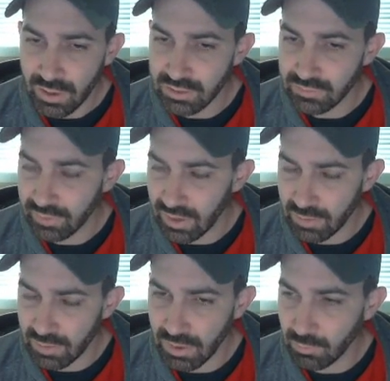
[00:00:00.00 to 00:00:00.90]
It's
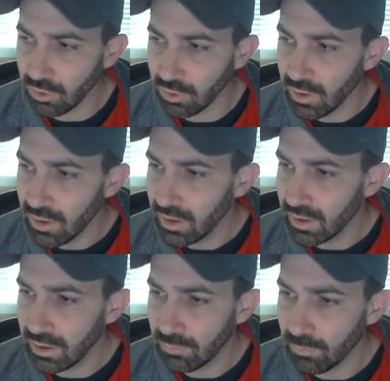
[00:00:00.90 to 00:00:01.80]
very minimal.
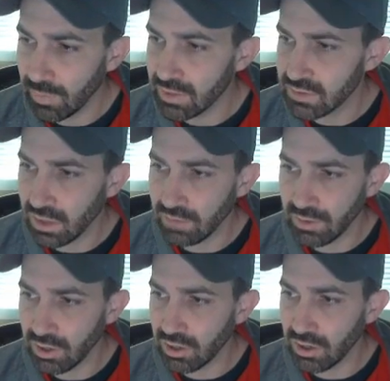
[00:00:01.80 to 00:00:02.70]
It embeds all
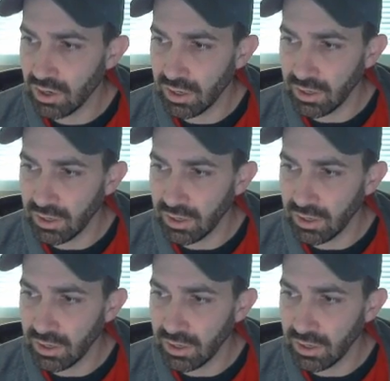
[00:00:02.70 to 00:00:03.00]
of your